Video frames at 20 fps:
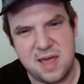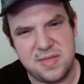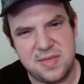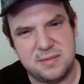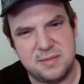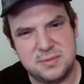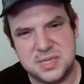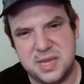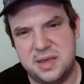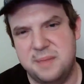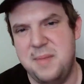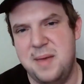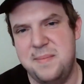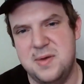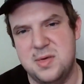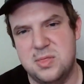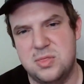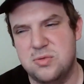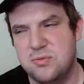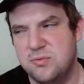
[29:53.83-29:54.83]
I think there was like maybe
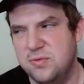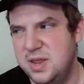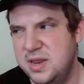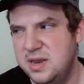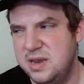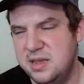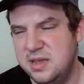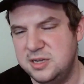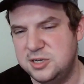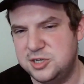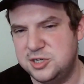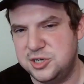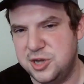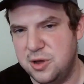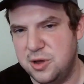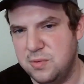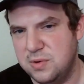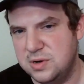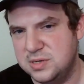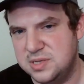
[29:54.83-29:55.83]
a 3D
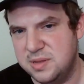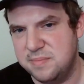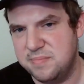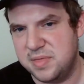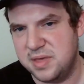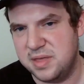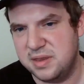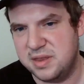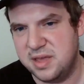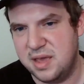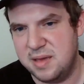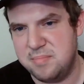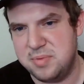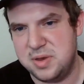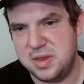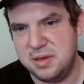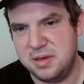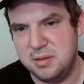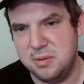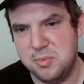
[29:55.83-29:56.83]
show or something type
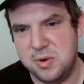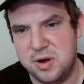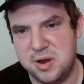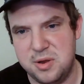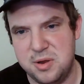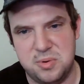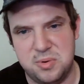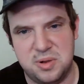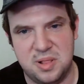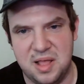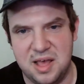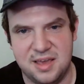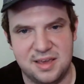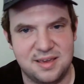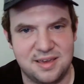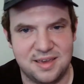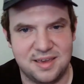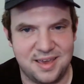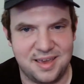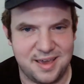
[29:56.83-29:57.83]
deal where you were like,
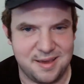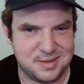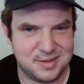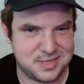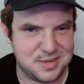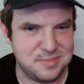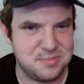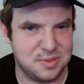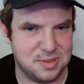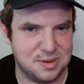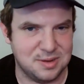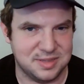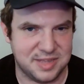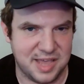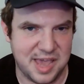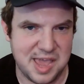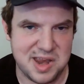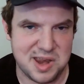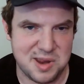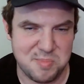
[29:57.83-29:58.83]
it seemed a little
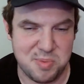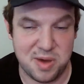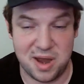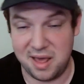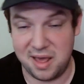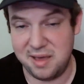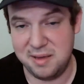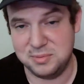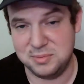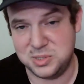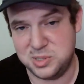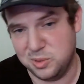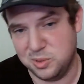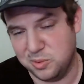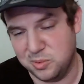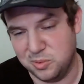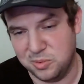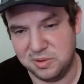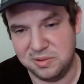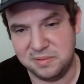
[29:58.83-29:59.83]
dated, but it was still
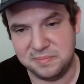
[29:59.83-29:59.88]
cool.